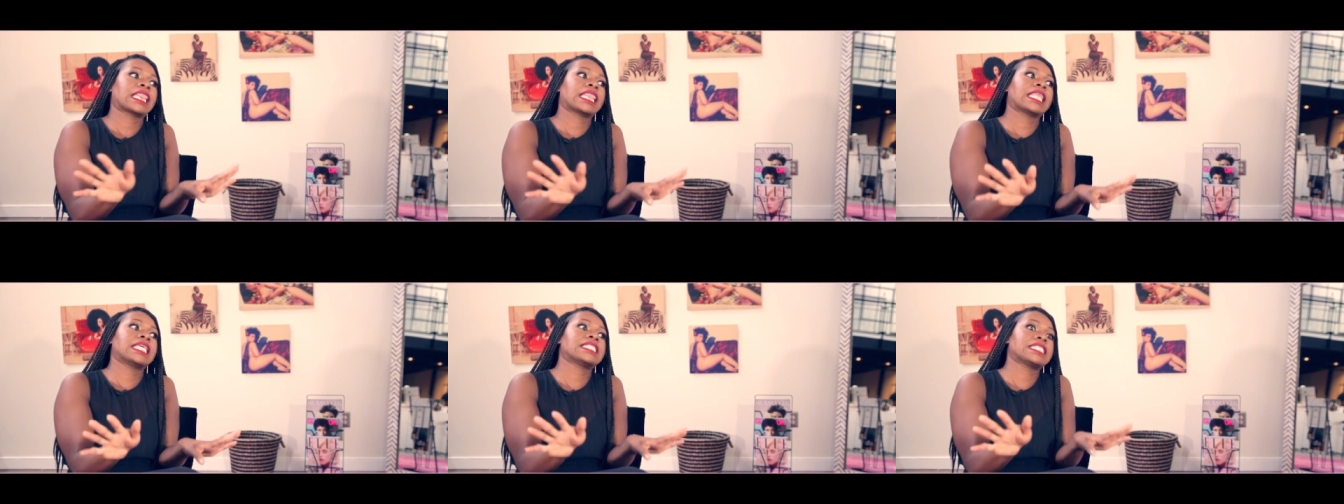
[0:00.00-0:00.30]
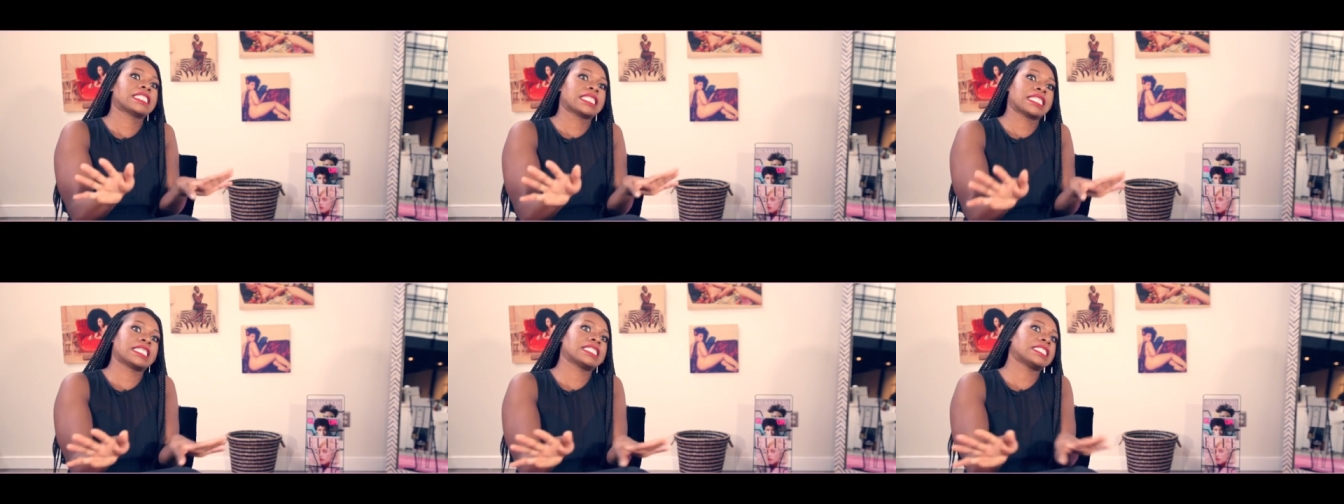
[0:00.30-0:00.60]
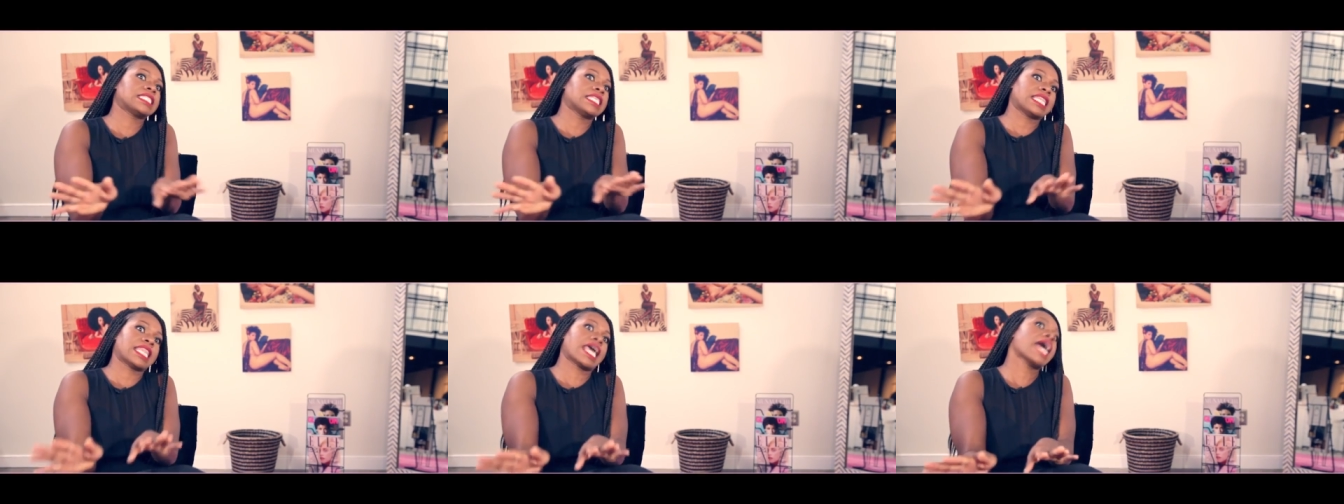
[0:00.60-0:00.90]
this,
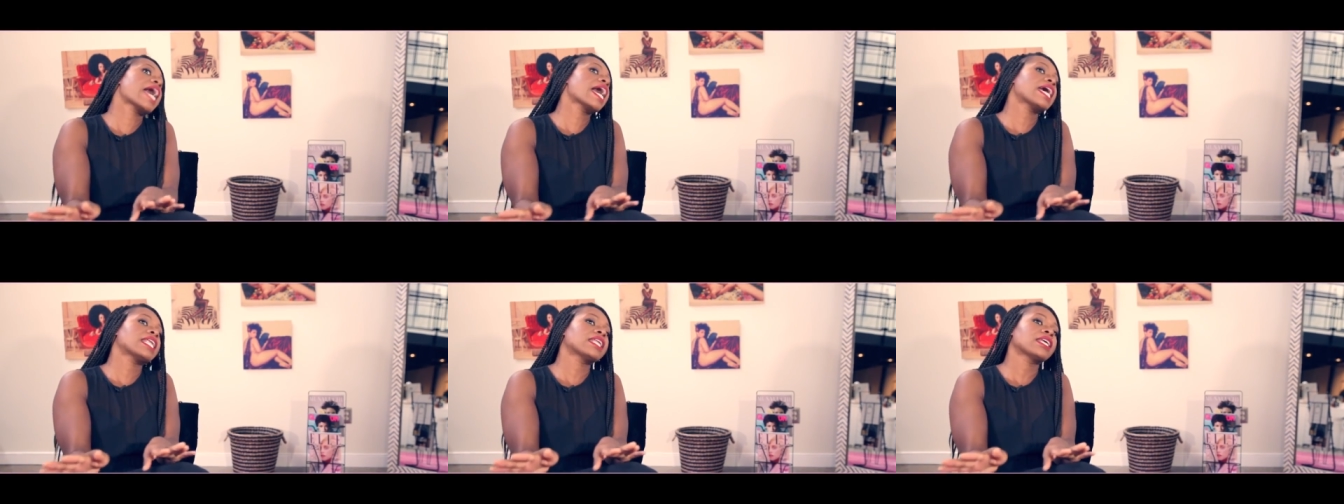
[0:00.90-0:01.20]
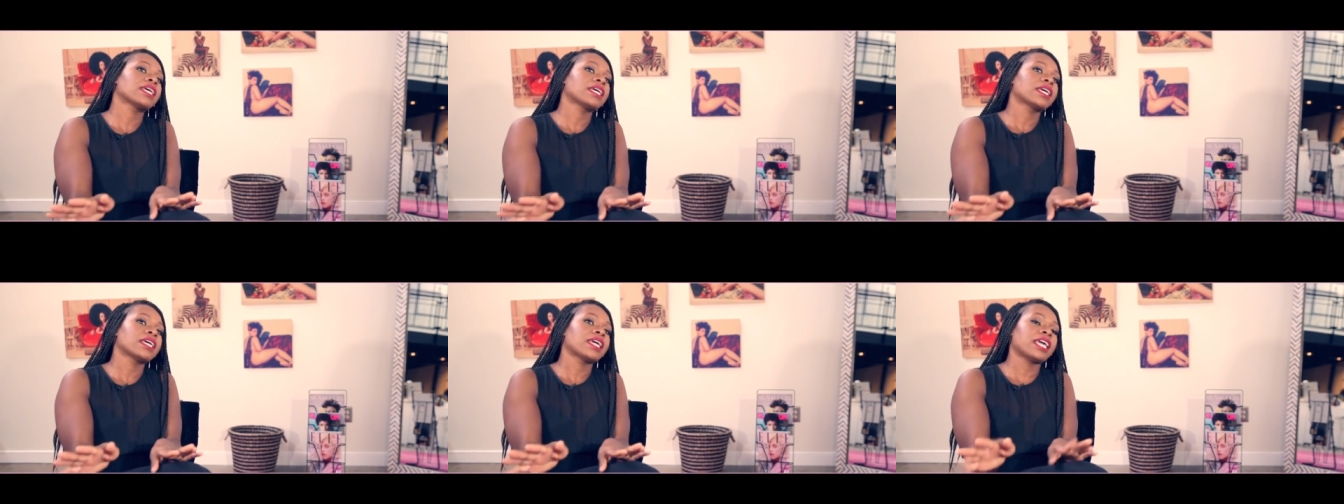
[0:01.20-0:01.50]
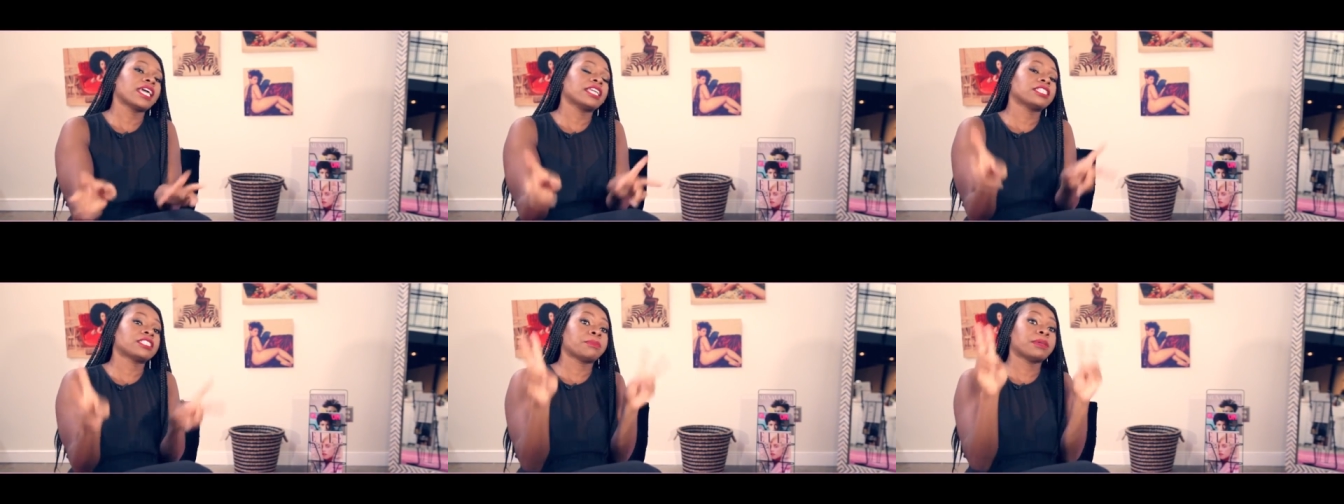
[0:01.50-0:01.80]
this, and
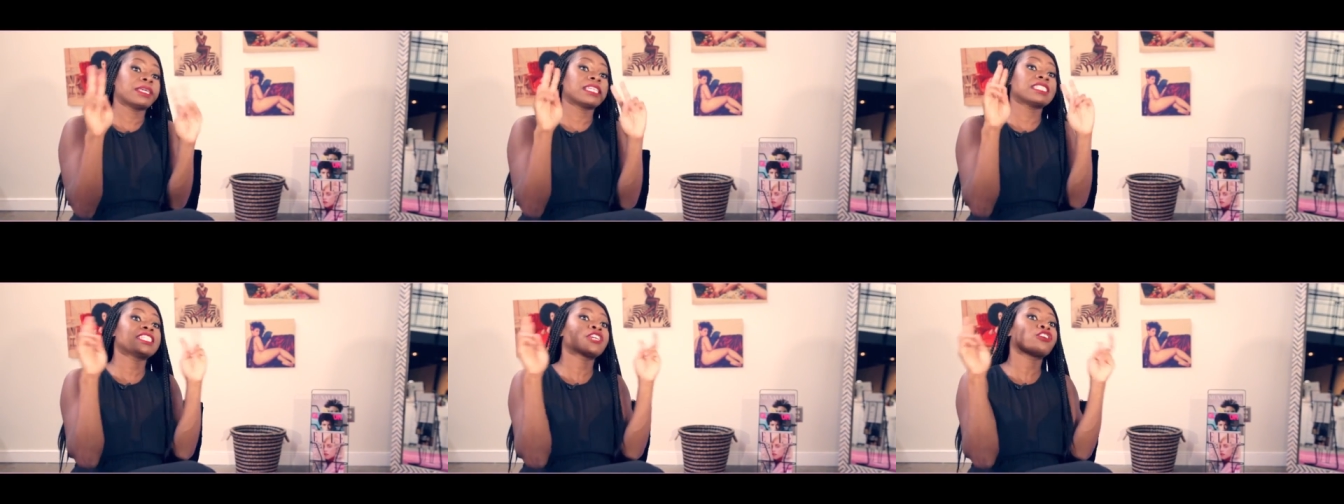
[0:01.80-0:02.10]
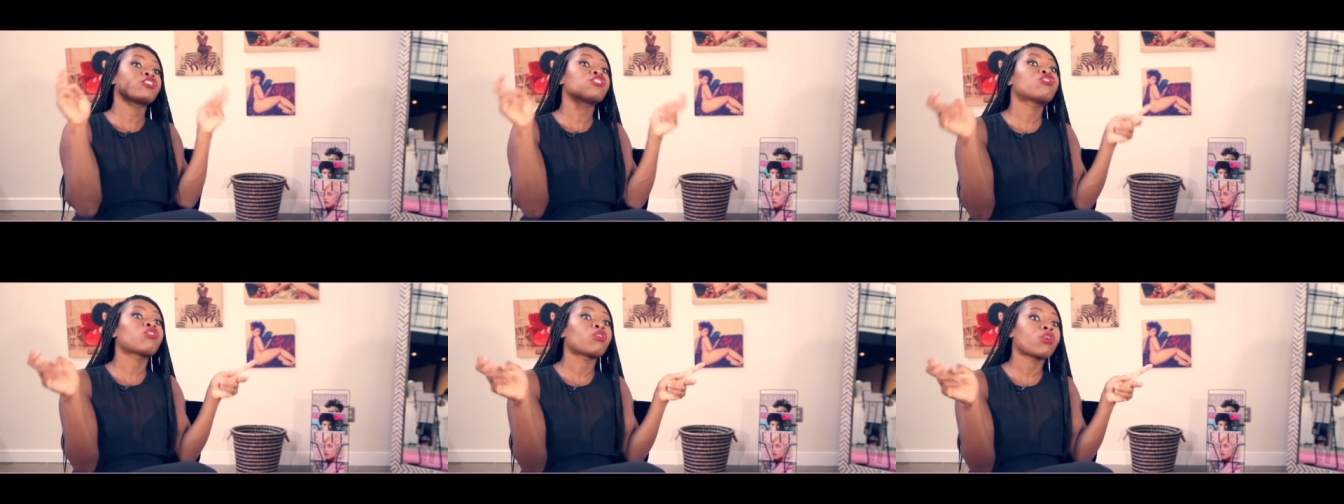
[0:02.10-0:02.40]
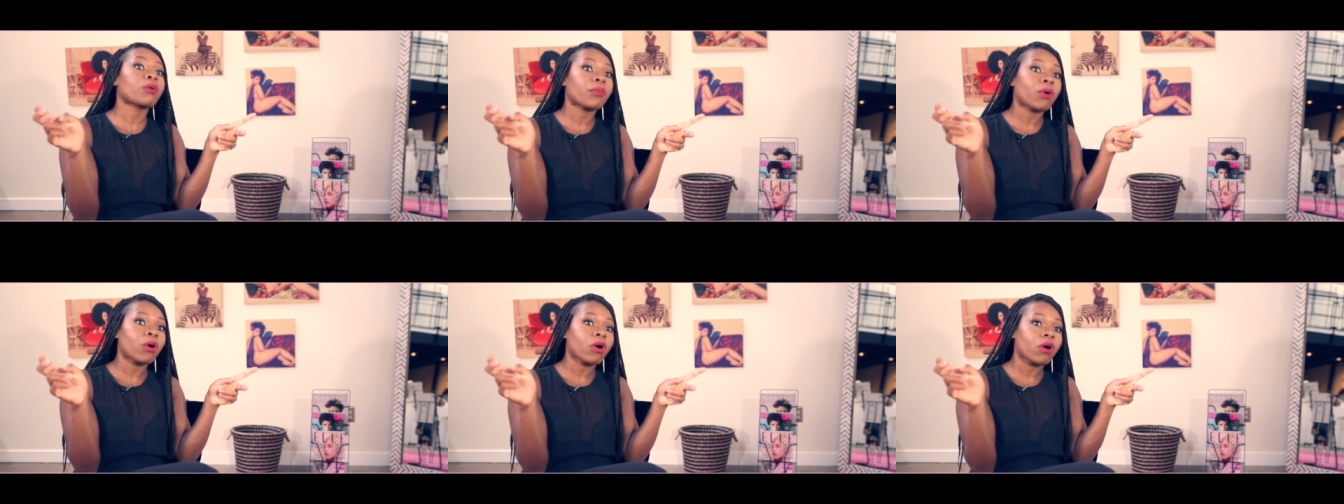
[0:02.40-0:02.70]
that to be considered
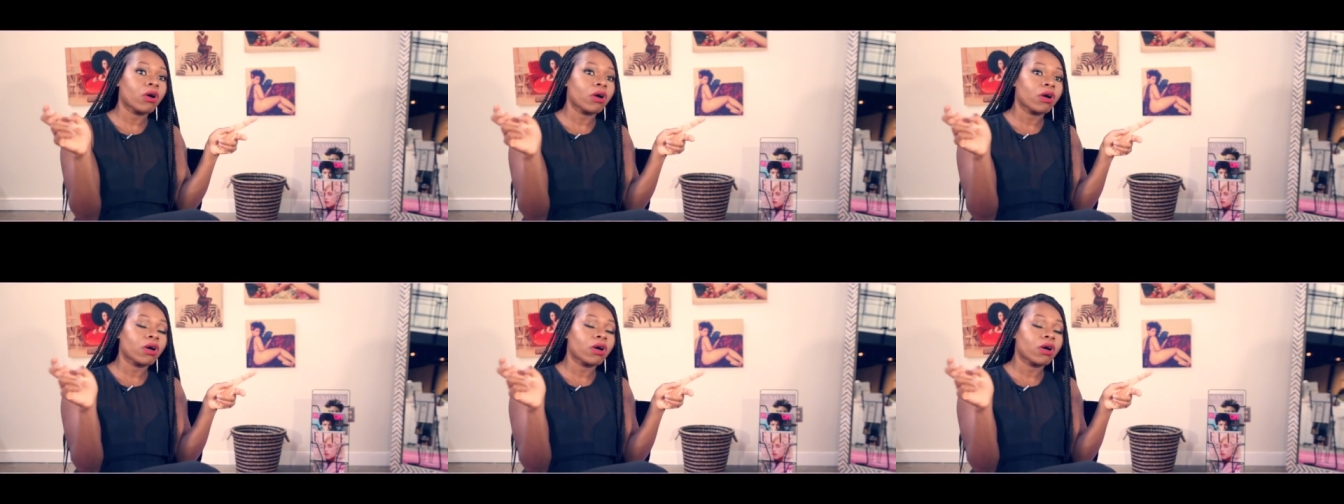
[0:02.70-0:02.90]
normal.